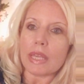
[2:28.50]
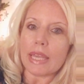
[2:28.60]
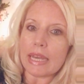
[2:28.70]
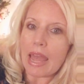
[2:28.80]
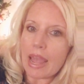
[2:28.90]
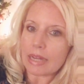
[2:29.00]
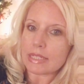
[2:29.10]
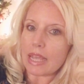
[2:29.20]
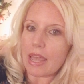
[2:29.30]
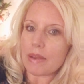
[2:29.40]

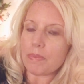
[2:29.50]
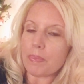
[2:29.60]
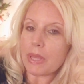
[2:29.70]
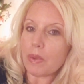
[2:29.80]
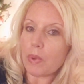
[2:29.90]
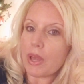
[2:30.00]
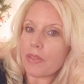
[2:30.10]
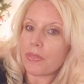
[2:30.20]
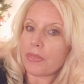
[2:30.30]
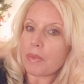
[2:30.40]
connect and be
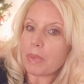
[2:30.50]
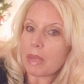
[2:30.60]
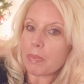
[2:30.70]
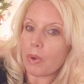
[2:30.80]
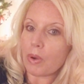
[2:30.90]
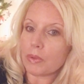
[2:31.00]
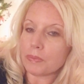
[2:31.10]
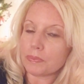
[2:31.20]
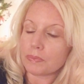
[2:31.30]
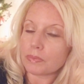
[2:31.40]
with the people
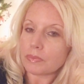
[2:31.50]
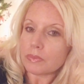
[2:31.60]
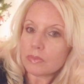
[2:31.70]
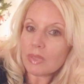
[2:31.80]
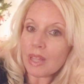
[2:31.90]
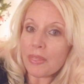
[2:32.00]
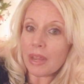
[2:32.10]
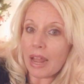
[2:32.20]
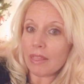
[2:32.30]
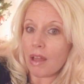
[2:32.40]

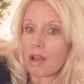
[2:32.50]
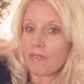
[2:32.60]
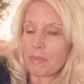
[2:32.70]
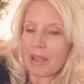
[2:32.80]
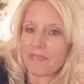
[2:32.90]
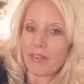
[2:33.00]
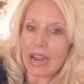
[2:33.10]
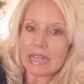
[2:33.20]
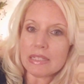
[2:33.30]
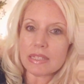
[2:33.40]
that I love and my
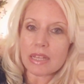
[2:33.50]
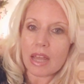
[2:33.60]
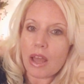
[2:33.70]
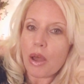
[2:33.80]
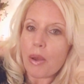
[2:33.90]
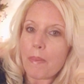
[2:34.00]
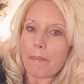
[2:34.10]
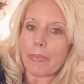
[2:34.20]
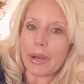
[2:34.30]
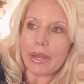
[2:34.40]
friends,
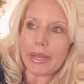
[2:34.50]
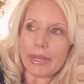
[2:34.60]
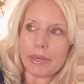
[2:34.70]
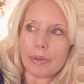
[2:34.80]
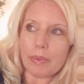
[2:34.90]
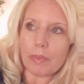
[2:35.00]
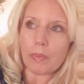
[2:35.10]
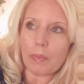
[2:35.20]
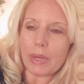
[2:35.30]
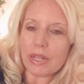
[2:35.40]
but
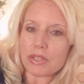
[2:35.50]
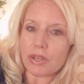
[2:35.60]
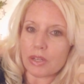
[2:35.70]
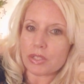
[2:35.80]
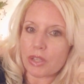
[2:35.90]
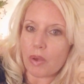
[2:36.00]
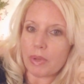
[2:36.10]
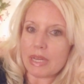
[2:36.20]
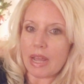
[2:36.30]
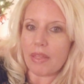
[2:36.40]
when it starts
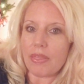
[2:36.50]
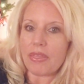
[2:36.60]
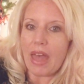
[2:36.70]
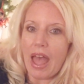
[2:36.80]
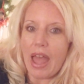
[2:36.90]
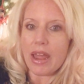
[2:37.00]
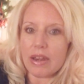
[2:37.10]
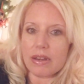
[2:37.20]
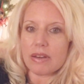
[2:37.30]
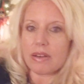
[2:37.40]
going down that